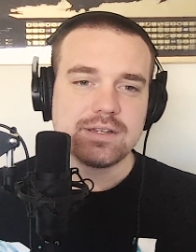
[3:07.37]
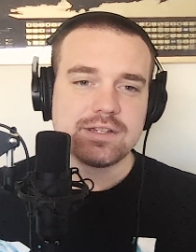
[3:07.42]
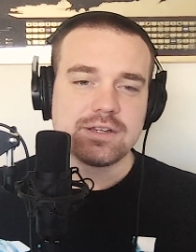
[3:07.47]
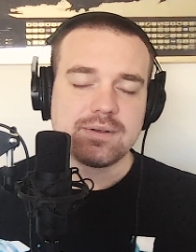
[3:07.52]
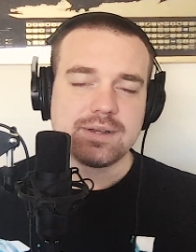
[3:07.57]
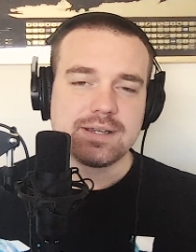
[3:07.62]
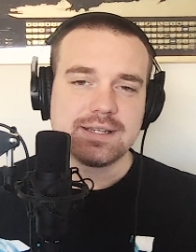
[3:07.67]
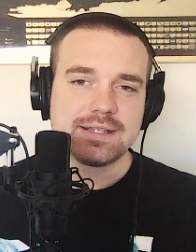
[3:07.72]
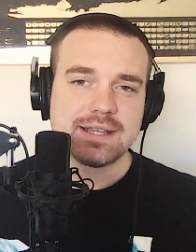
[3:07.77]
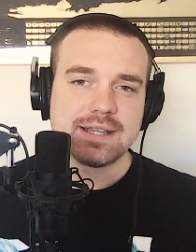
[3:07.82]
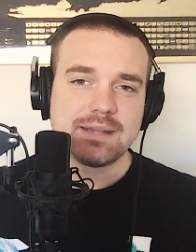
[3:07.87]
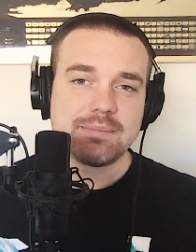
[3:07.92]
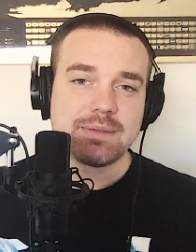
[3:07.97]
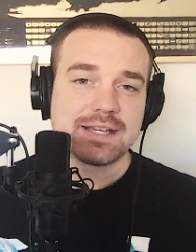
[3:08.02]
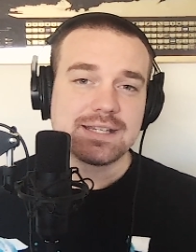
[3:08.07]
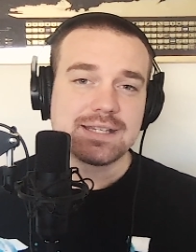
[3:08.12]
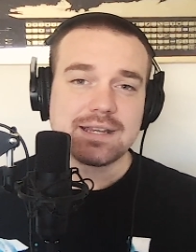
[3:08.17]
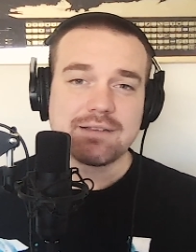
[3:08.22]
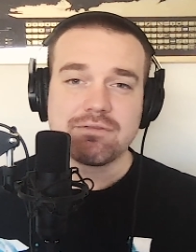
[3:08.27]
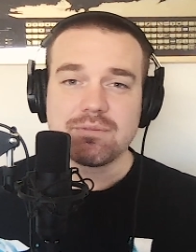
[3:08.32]
So he said, the
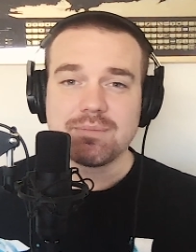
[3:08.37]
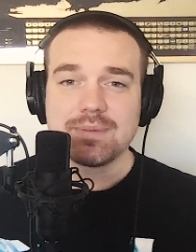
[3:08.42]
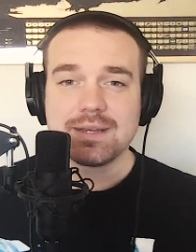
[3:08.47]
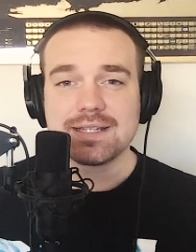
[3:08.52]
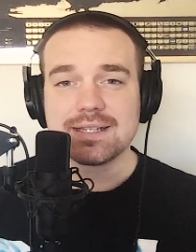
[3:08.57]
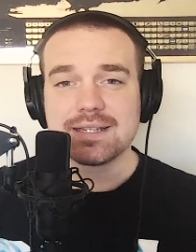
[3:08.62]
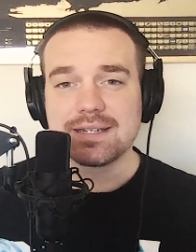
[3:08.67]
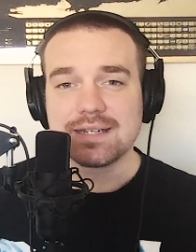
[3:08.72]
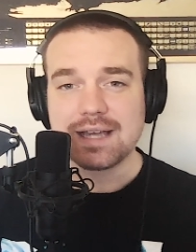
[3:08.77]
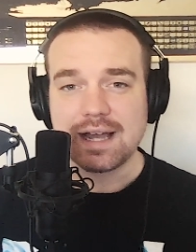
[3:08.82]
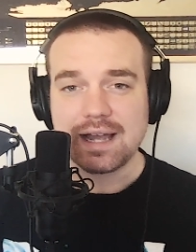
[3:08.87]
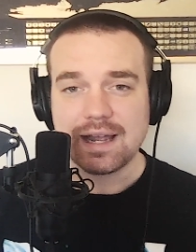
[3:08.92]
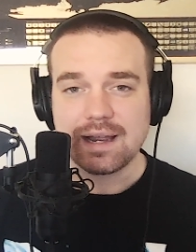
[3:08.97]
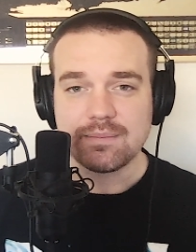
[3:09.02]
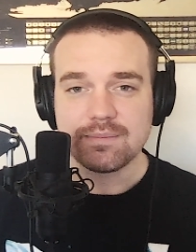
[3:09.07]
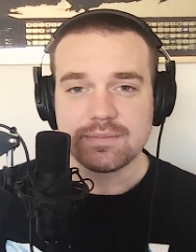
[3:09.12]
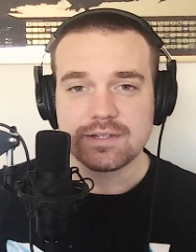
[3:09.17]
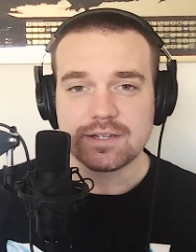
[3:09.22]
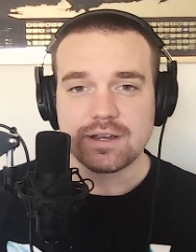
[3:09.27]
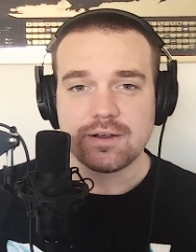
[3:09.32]
biggest thing for me is the
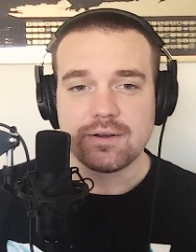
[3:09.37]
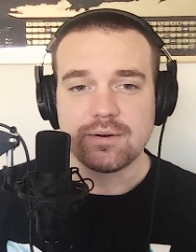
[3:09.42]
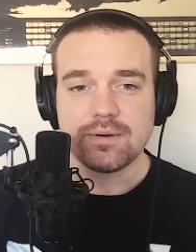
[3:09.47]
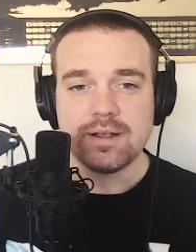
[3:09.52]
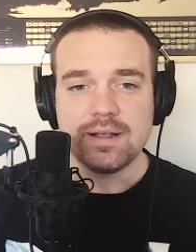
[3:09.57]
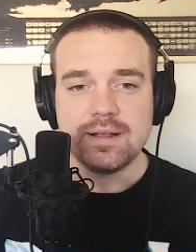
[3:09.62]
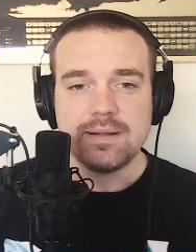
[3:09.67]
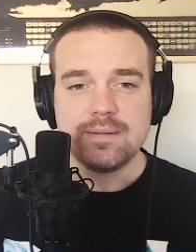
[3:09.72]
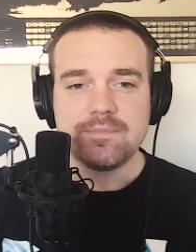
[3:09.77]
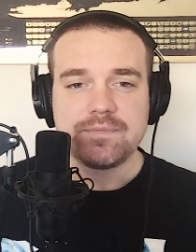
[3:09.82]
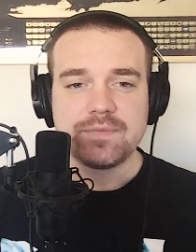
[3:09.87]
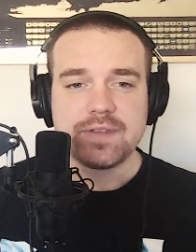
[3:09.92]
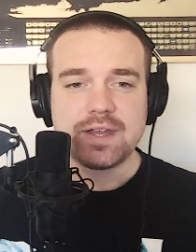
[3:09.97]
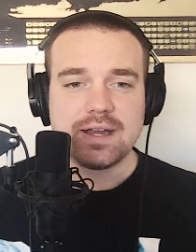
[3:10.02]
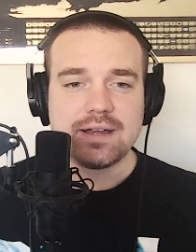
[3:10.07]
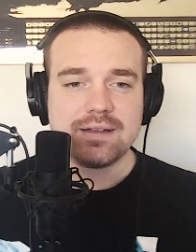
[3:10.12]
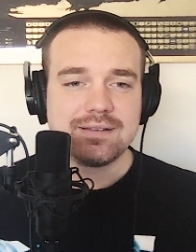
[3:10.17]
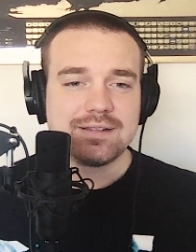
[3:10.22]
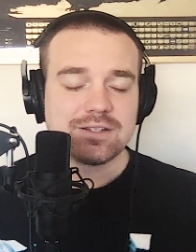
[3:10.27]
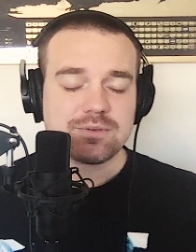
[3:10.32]
time. So
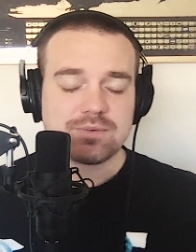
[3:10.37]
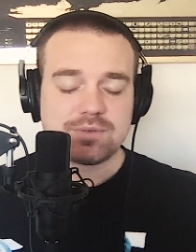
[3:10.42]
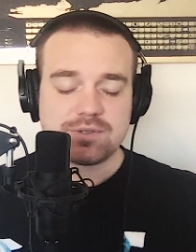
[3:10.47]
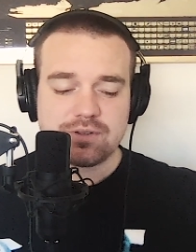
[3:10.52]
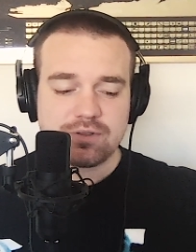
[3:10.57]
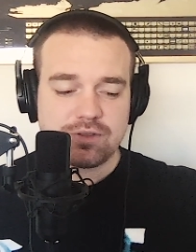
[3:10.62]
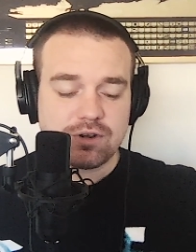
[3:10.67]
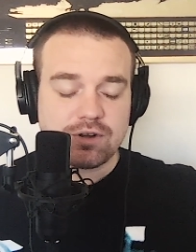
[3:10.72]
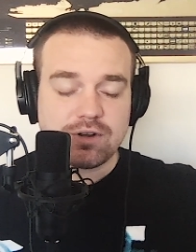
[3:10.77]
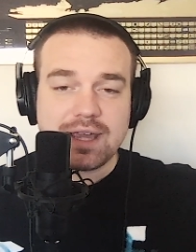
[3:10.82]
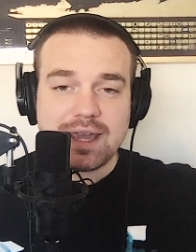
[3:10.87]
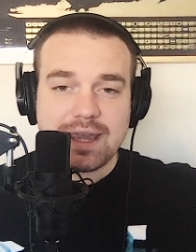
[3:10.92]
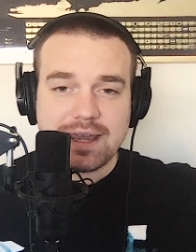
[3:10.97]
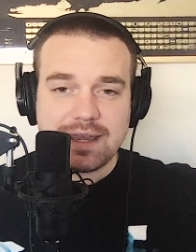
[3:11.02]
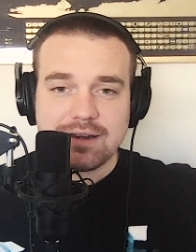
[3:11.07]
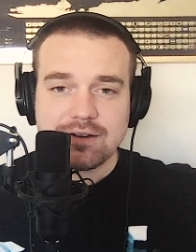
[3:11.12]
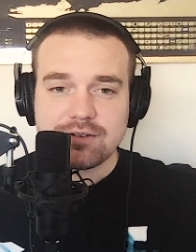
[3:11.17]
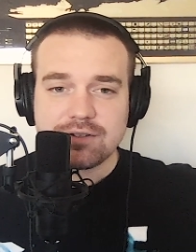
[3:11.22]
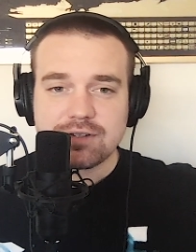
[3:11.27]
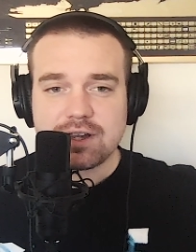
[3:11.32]
this was
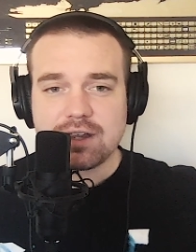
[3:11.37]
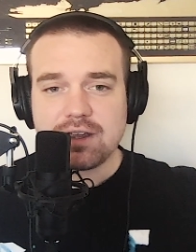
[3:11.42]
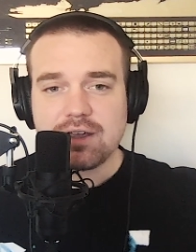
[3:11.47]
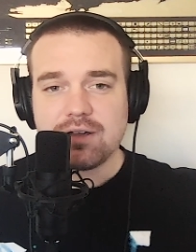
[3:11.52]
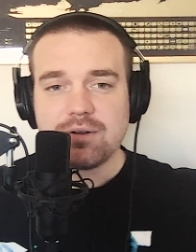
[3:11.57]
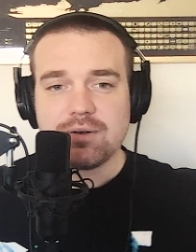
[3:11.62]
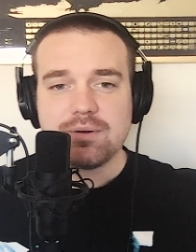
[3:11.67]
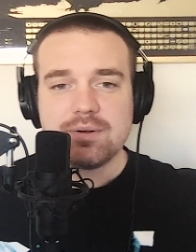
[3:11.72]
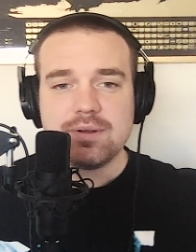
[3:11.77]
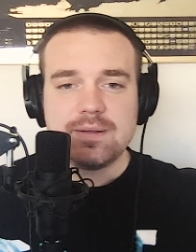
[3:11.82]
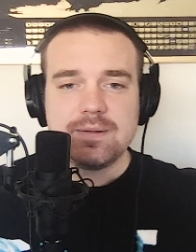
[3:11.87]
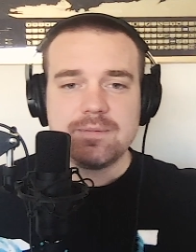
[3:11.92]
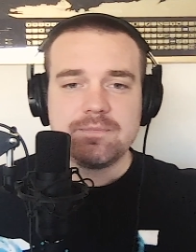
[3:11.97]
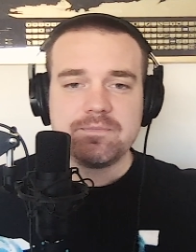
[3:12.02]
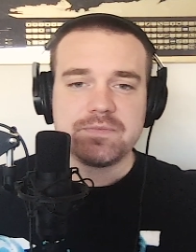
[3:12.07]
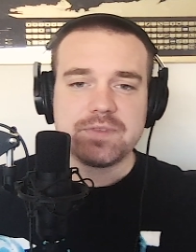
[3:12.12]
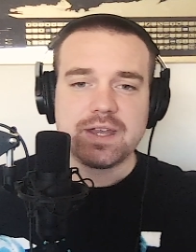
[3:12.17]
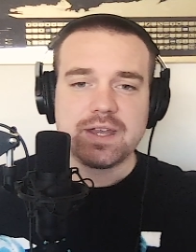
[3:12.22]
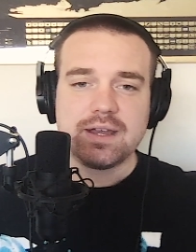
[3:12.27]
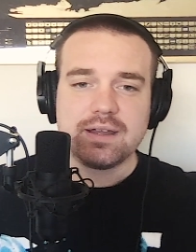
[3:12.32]
38 years ago.
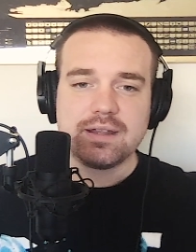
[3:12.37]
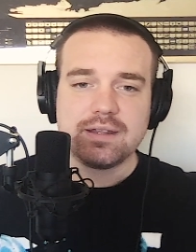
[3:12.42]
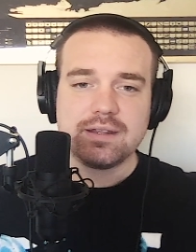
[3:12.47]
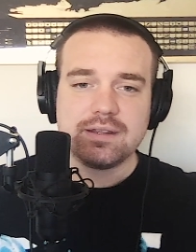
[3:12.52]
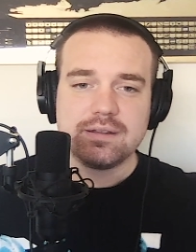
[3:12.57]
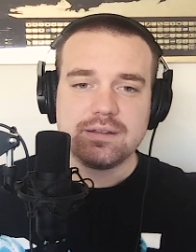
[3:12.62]
You've